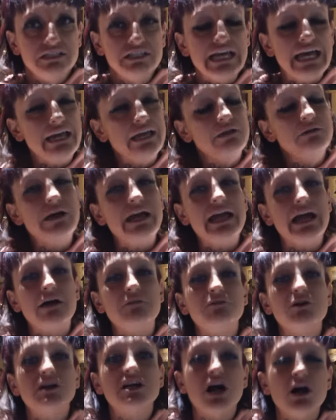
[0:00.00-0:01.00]
They got the dog
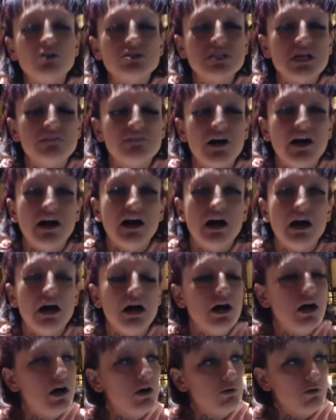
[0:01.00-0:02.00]
back because of a,
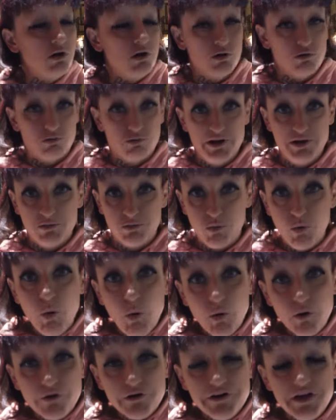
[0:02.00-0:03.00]
a, a,
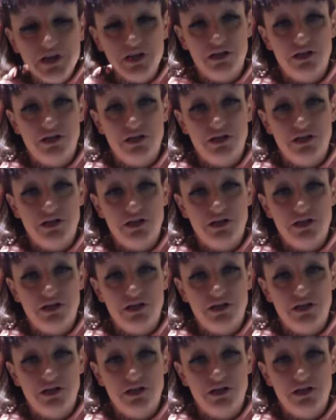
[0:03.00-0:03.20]
reward.